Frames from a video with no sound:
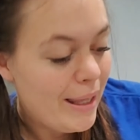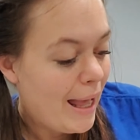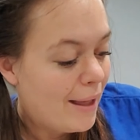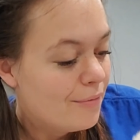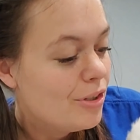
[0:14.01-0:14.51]

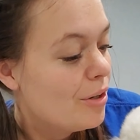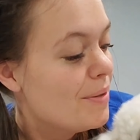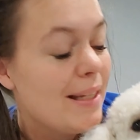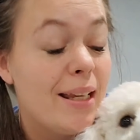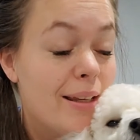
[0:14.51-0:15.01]
have
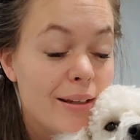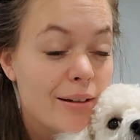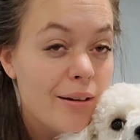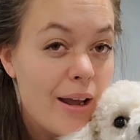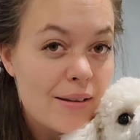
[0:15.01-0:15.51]
Josie
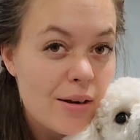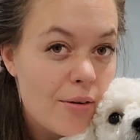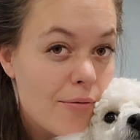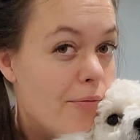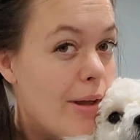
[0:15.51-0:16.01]
here as our
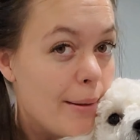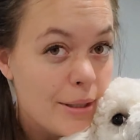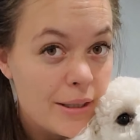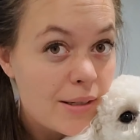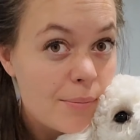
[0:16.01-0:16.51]

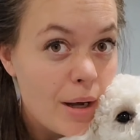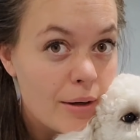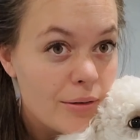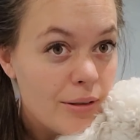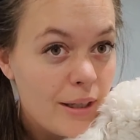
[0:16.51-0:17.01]
fabulous model,